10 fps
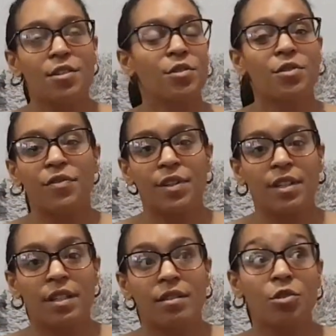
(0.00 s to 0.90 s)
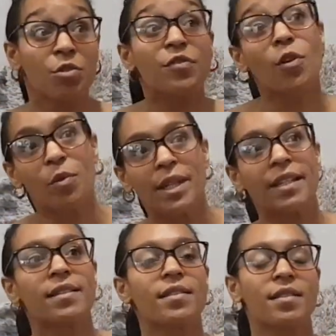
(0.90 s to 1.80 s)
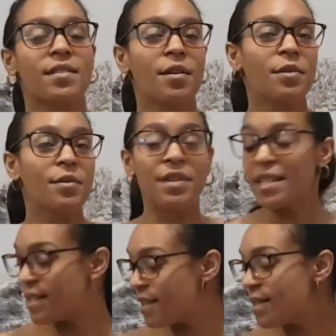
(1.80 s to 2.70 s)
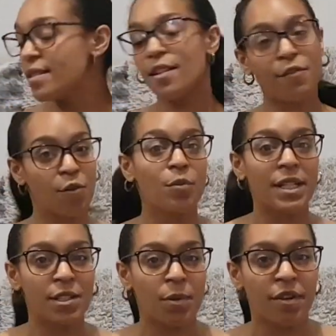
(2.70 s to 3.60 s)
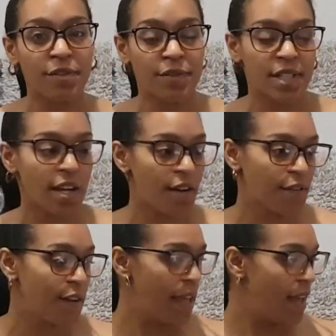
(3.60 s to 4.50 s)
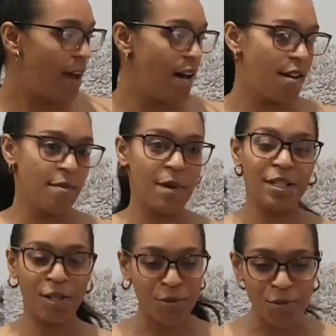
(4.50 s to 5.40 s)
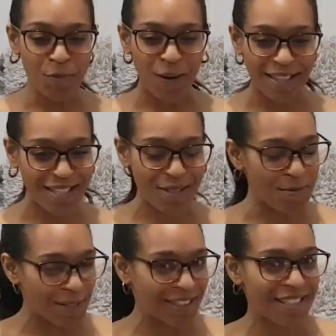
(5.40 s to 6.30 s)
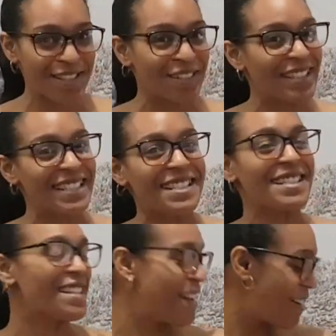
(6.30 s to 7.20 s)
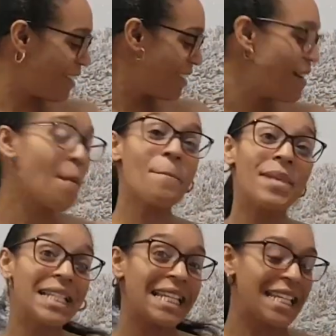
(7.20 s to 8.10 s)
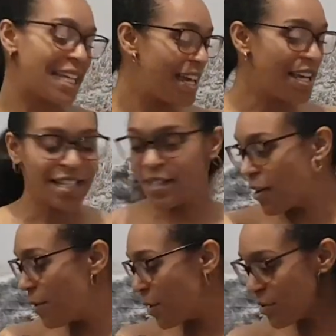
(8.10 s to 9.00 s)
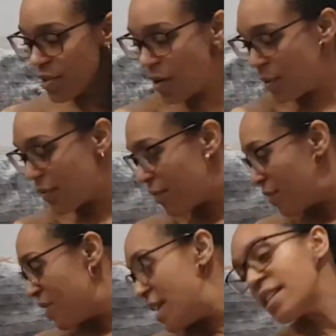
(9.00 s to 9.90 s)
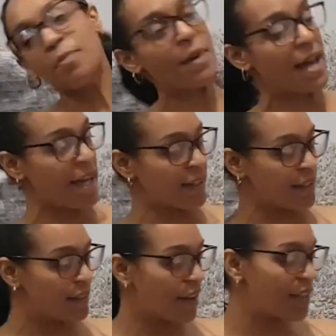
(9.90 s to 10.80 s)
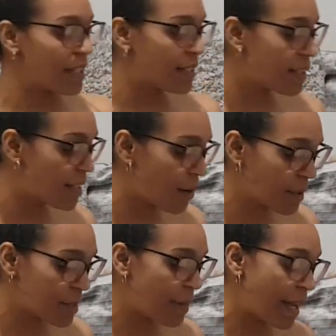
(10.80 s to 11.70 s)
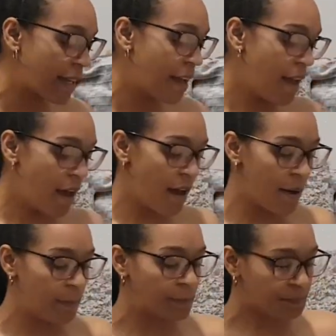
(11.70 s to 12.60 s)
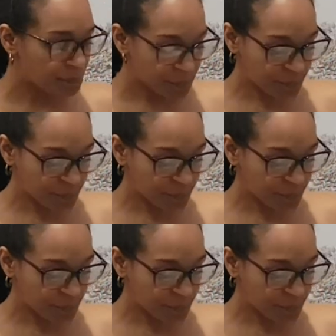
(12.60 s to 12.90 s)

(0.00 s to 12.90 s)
two to three, two to four weeks. So this is four weeks worth of stuff. Um, I don't buy this at once guys, uh, money. So I'll start with this bag. I think this is the oldest bag um,